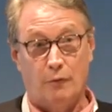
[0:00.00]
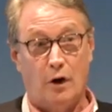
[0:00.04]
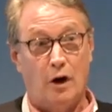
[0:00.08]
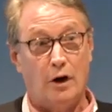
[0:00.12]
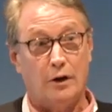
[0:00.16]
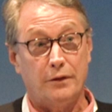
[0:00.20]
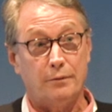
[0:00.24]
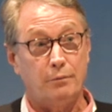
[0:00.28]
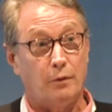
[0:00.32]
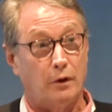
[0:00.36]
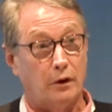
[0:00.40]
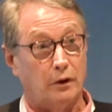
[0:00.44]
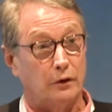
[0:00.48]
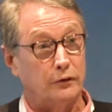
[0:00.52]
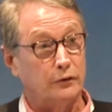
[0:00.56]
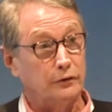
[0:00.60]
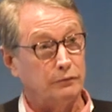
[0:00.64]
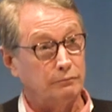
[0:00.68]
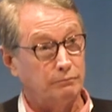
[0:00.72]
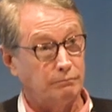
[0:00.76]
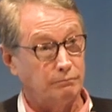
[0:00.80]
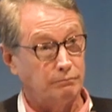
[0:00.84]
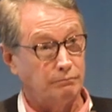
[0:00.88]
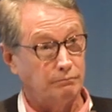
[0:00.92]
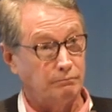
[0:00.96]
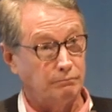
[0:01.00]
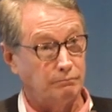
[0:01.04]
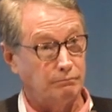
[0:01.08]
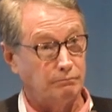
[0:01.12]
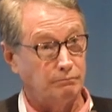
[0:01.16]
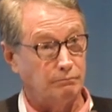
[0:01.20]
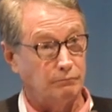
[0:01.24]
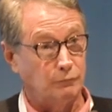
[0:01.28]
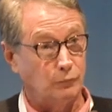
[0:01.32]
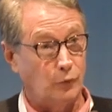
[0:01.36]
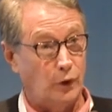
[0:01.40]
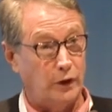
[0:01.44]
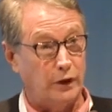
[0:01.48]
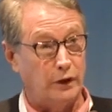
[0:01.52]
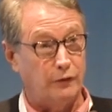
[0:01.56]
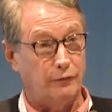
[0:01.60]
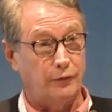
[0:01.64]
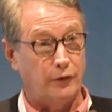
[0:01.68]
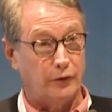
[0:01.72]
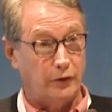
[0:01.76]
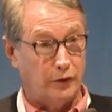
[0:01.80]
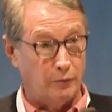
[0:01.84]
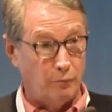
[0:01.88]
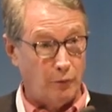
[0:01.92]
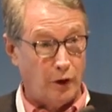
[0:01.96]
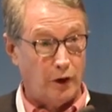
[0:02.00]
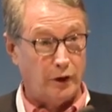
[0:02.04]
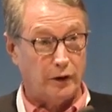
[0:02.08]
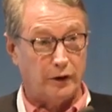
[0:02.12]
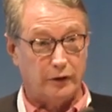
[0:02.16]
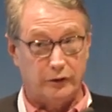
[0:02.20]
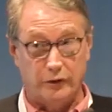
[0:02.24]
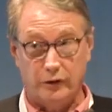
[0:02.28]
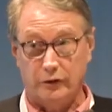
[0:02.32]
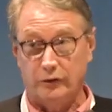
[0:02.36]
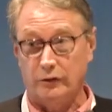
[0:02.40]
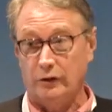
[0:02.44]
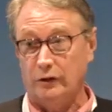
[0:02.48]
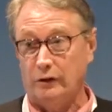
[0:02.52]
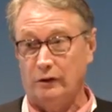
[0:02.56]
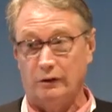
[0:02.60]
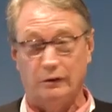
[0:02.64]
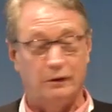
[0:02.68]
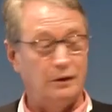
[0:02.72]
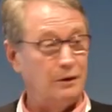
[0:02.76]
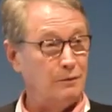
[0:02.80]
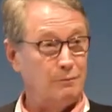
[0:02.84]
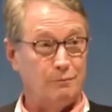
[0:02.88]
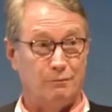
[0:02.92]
mothballs, waiting for the market to turn.